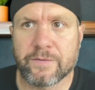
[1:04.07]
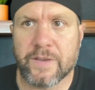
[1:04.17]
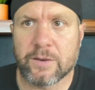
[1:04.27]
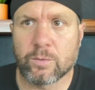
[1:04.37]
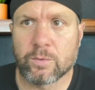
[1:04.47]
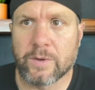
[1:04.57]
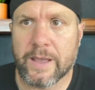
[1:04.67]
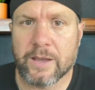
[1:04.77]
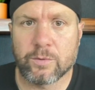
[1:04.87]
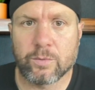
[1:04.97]
FanDuel
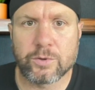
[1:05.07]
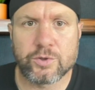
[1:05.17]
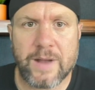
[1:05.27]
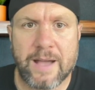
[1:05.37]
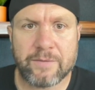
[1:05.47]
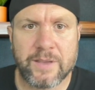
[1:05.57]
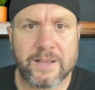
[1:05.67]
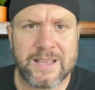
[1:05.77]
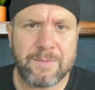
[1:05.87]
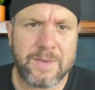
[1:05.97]
and or
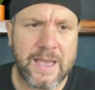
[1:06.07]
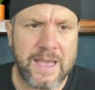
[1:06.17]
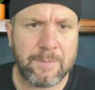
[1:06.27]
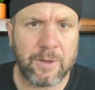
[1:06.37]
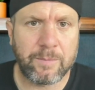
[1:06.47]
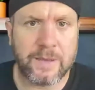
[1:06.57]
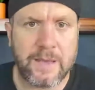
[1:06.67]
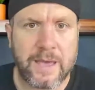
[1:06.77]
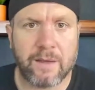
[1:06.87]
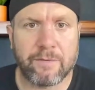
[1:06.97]
DraftKings, NBA,
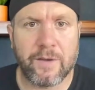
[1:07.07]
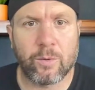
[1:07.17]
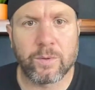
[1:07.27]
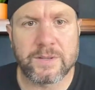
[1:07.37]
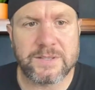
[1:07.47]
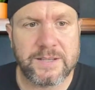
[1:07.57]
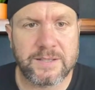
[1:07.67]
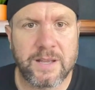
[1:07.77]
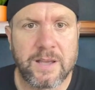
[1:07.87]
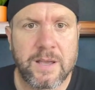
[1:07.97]
MLB, NFL, when the
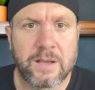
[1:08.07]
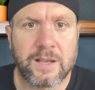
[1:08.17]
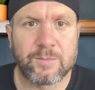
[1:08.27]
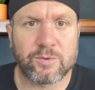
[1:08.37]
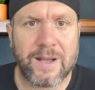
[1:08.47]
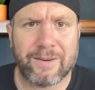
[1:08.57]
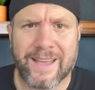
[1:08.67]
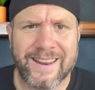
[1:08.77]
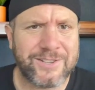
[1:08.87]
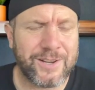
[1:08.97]
season comes around,
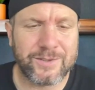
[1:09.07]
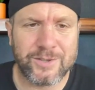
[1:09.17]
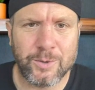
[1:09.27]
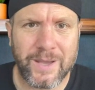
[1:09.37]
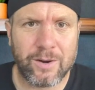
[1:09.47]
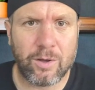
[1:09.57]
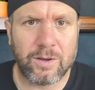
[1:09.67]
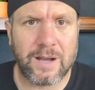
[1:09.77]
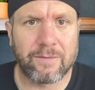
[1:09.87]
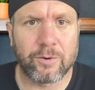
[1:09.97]
NHL too, we got it
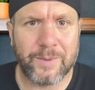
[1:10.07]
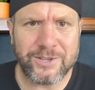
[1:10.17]
all covered.